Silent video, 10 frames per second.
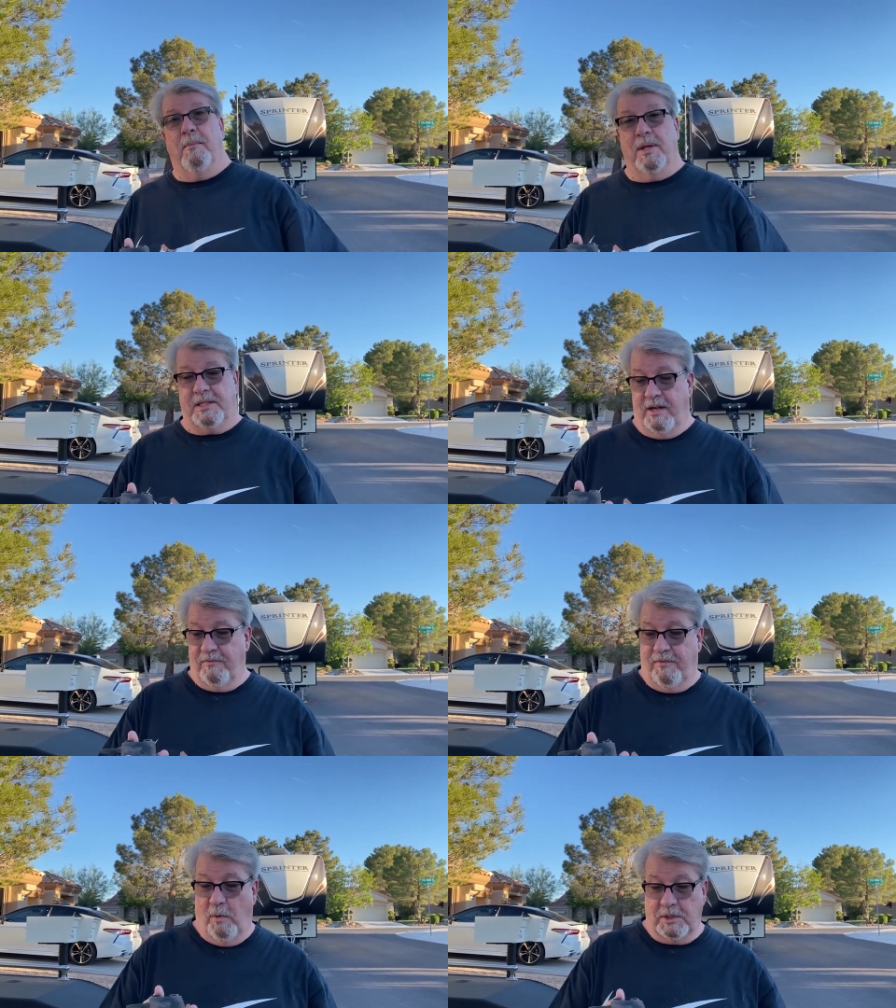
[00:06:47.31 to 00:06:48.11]
But the
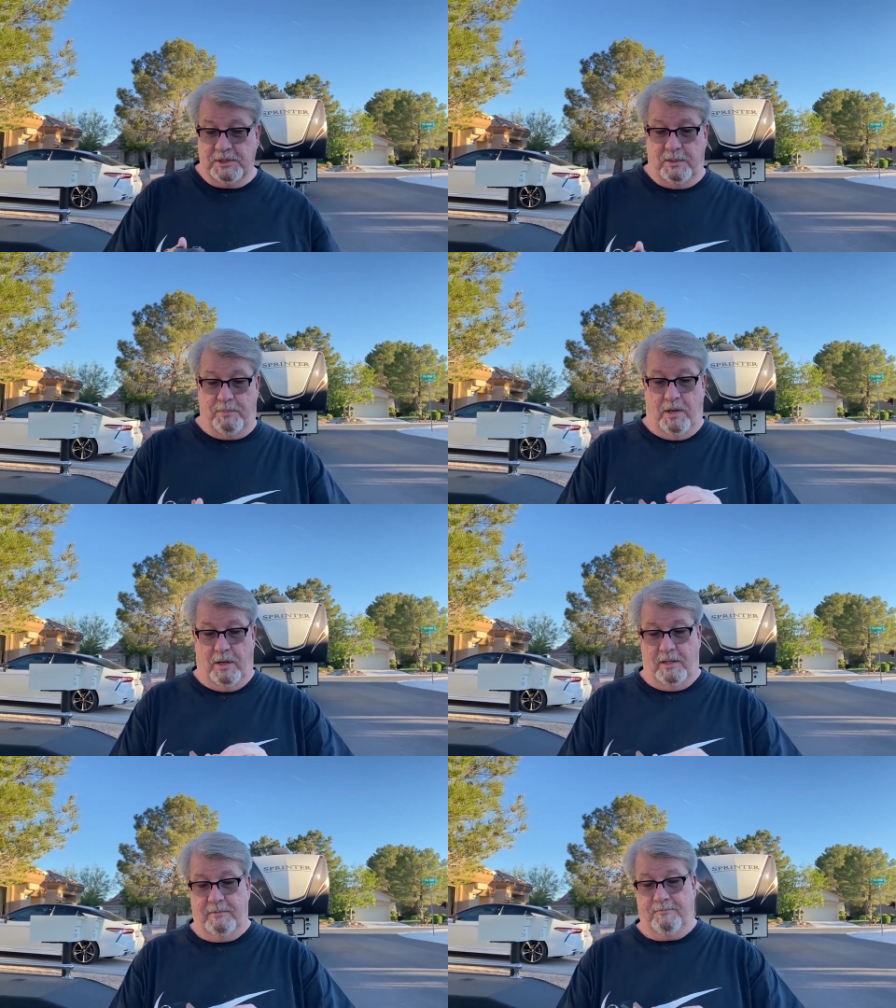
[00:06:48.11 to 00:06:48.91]
unfortunate
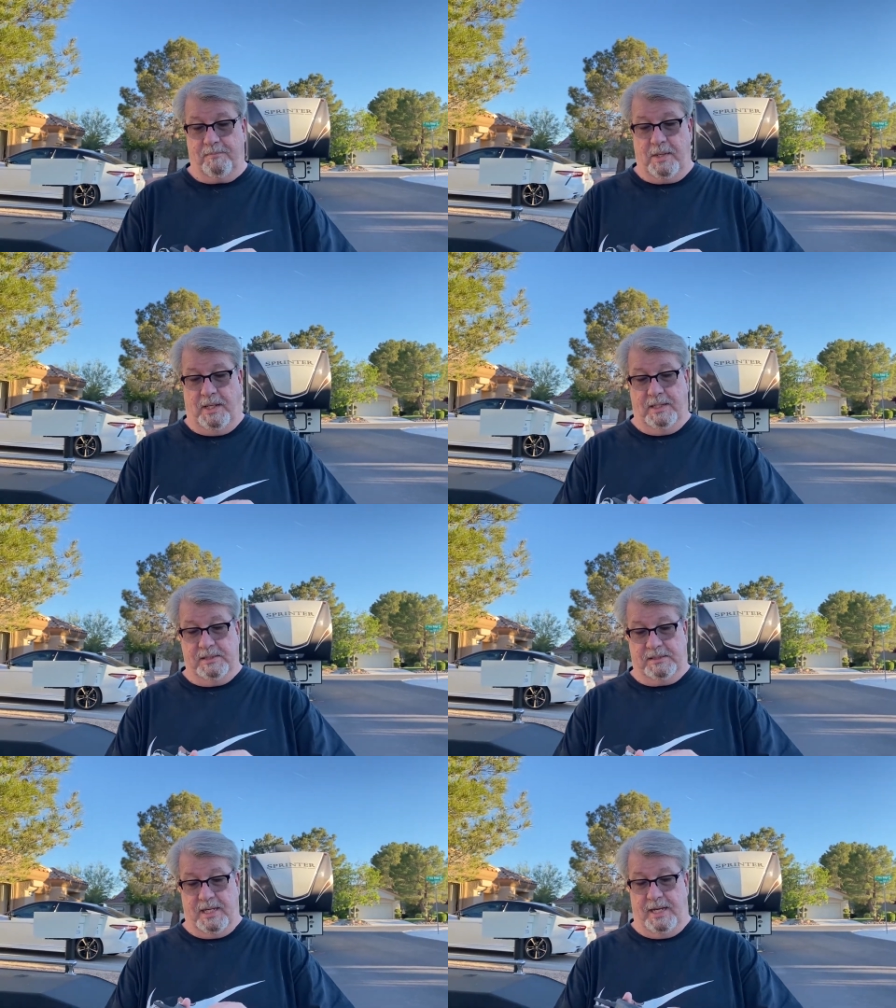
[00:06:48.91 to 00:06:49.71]
part
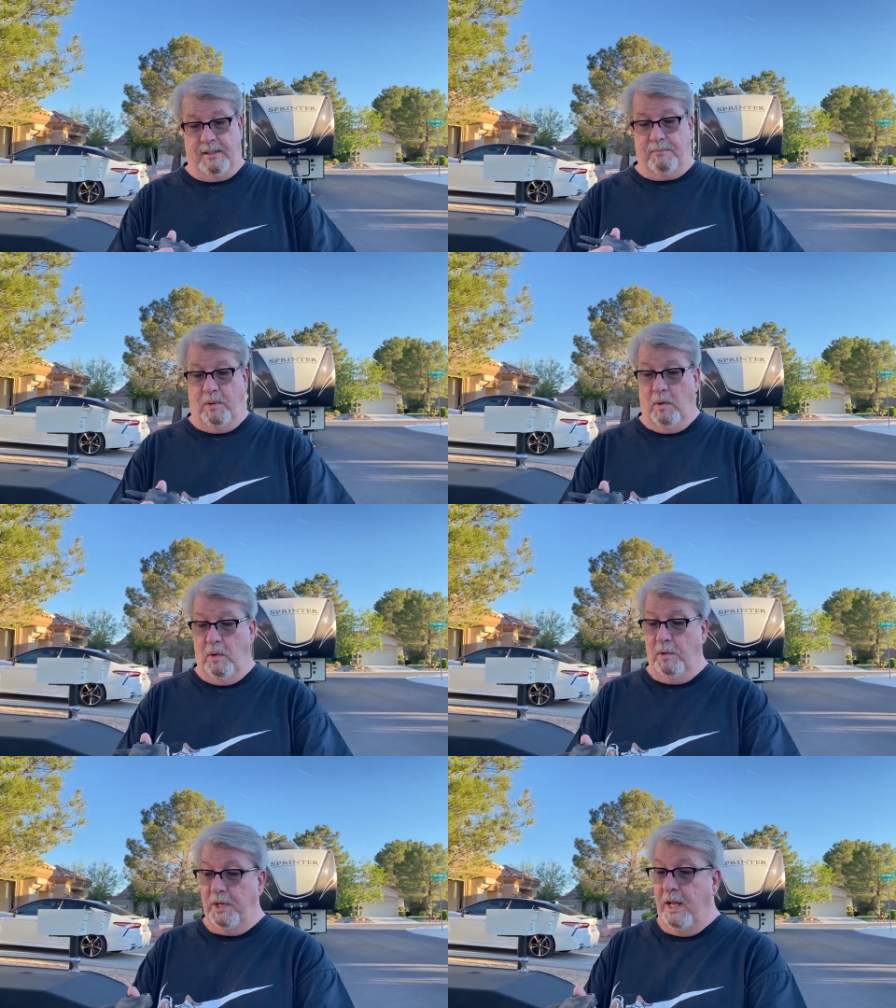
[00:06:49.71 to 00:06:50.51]
is that it
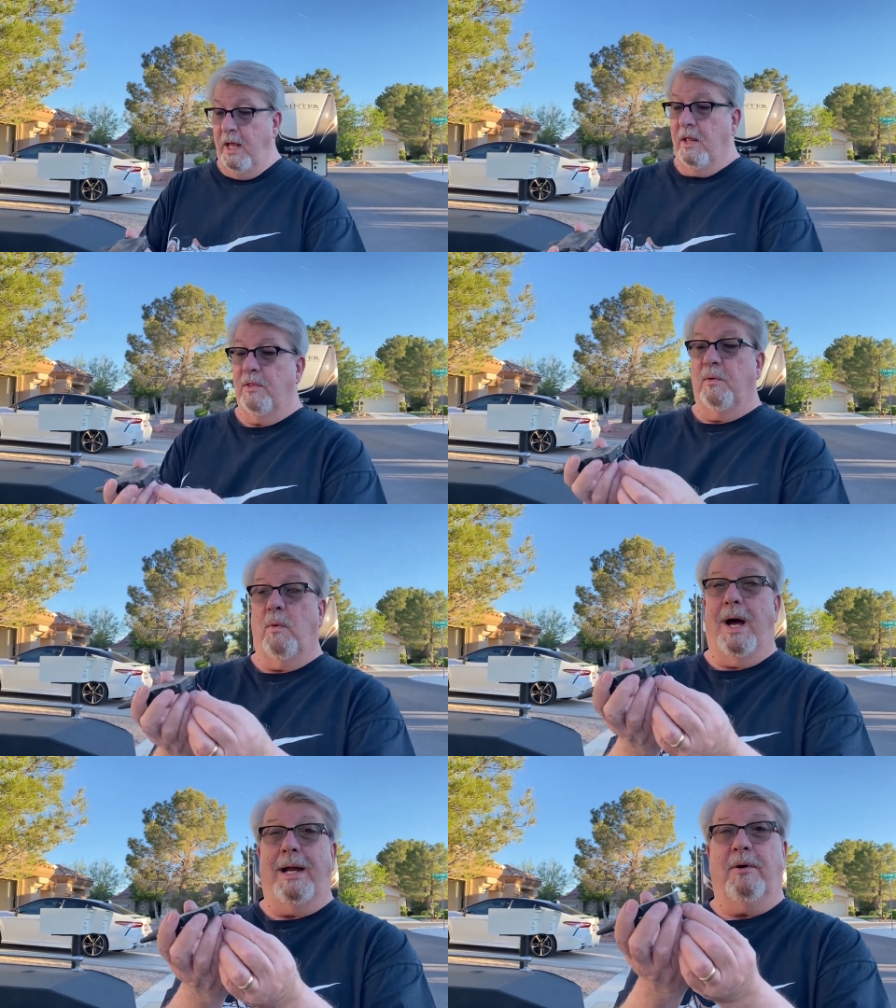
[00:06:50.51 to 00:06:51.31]
pulled the
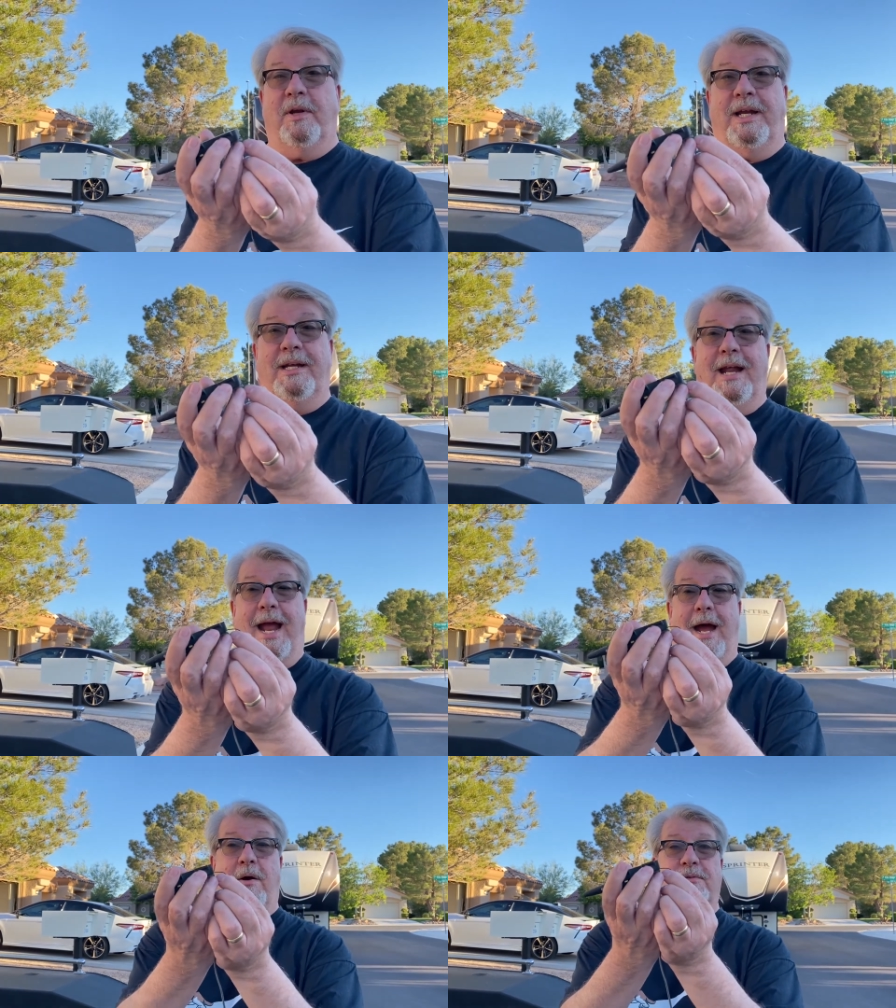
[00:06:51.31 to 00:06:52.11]
wiring
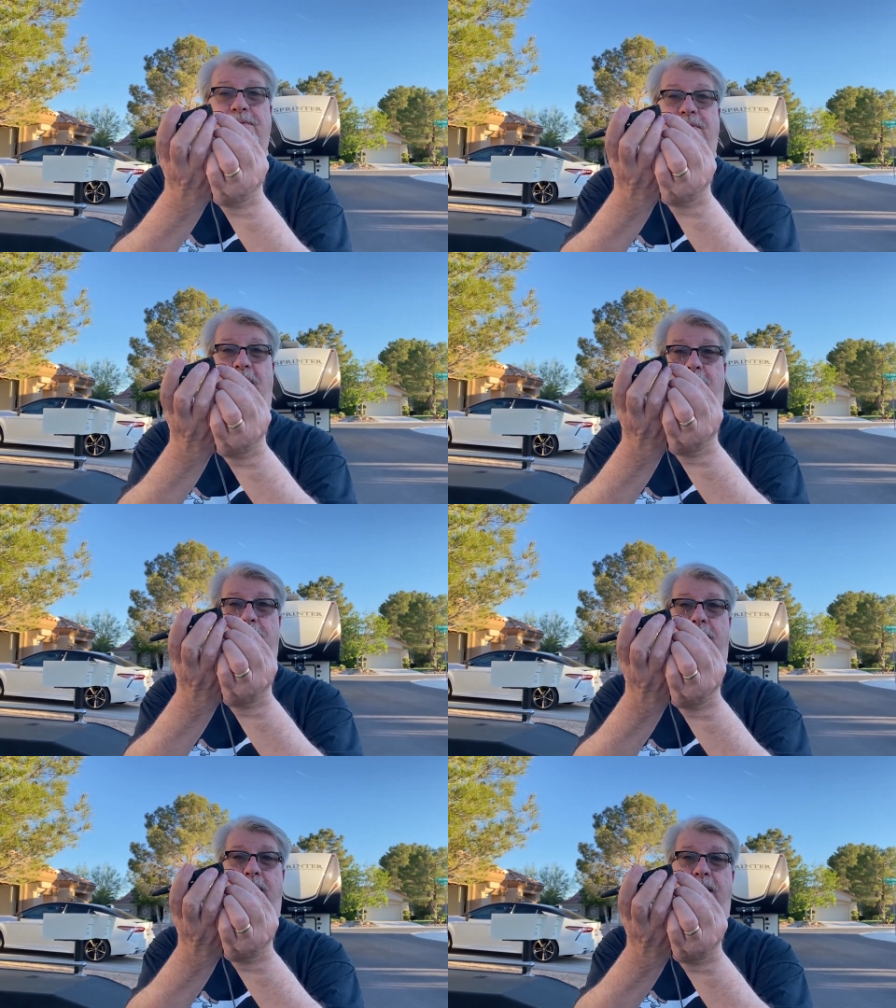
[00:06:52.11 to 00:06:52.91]
out from